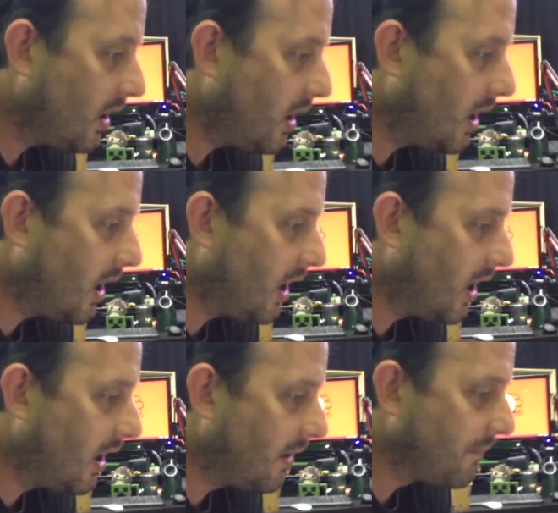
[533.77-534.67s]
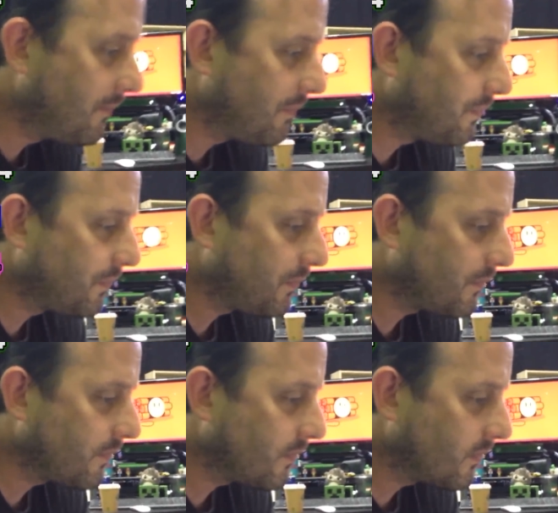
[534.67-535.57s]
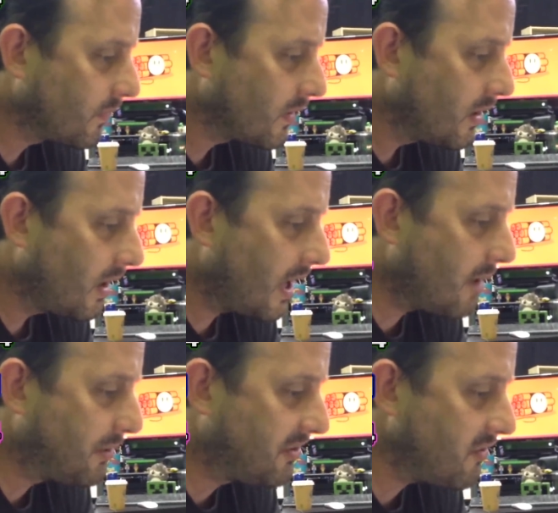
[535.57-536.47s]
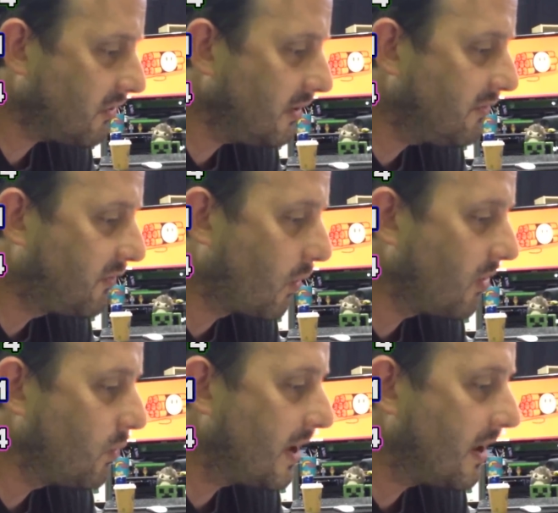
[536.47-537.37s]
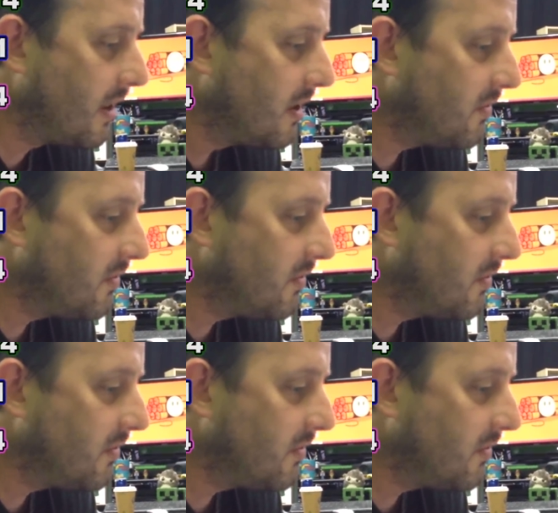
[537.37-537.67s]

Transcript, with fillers: uh, and for the win. Yeah, and potentially for the win.